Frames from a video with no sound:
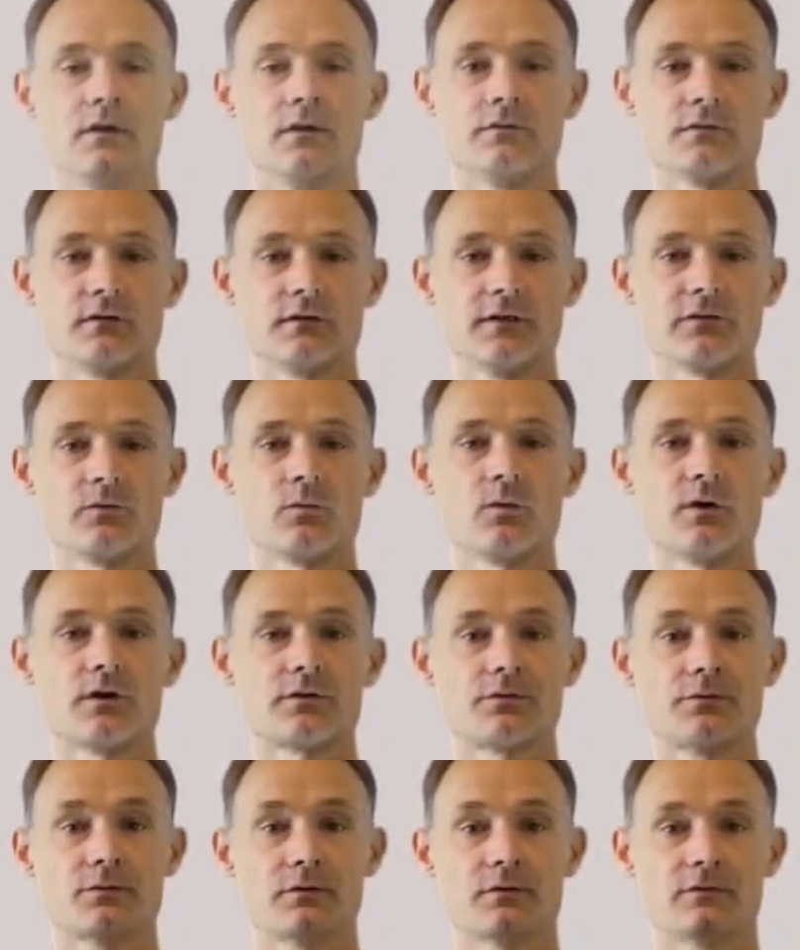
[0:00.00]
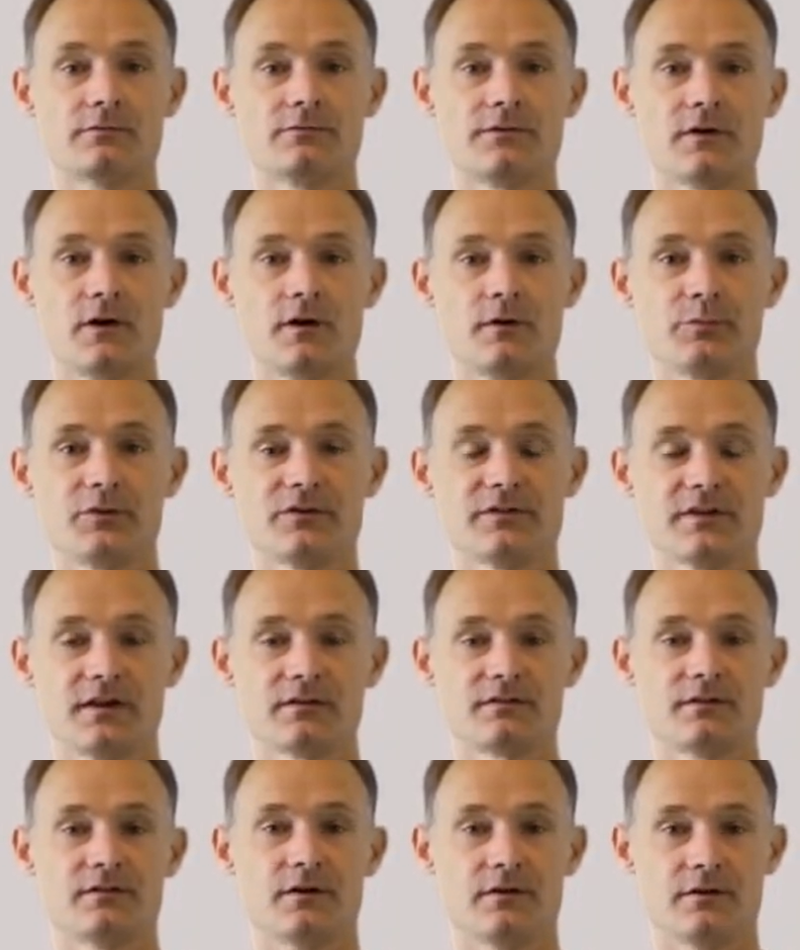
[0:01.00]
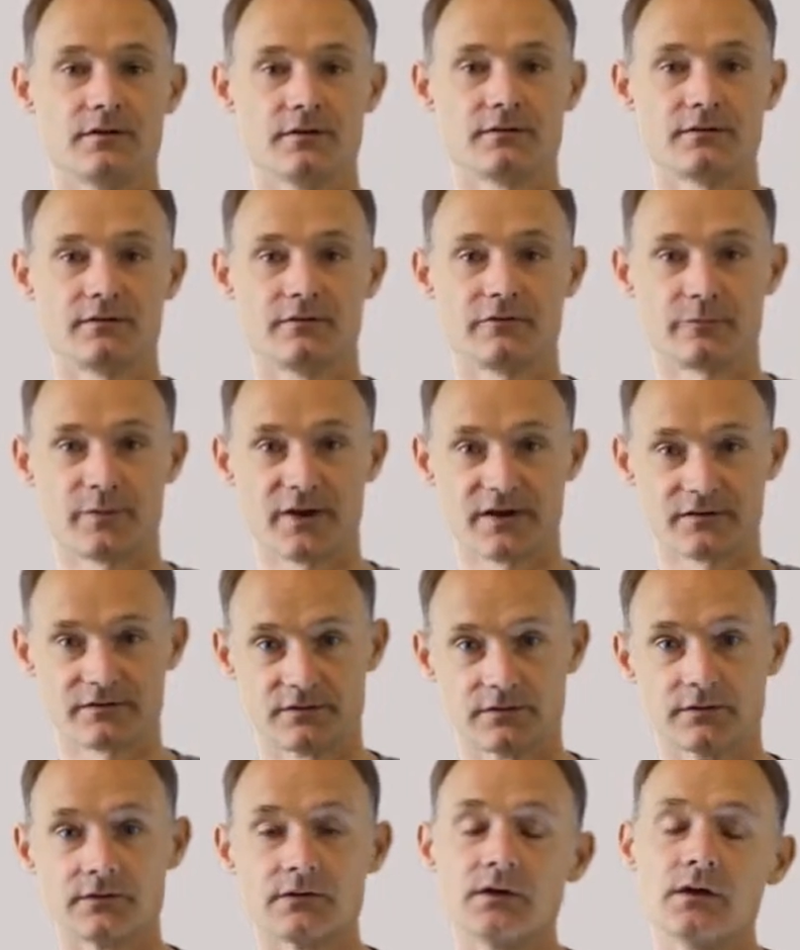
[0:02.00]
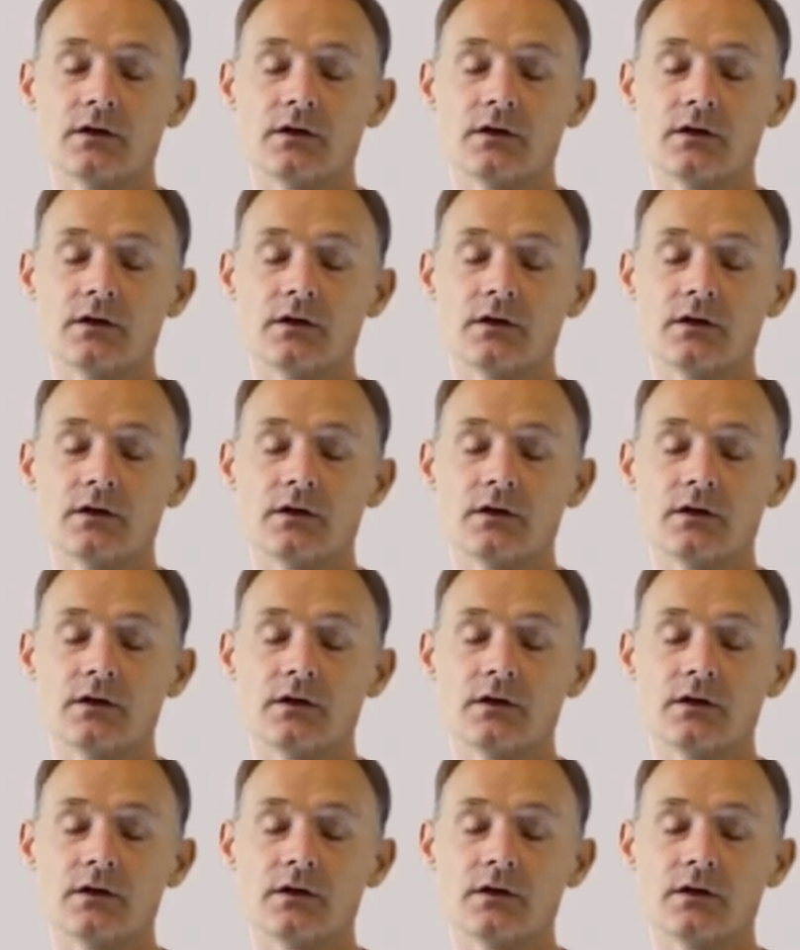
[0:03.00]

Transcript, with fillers: So let's walk through a fall protection harness inspection.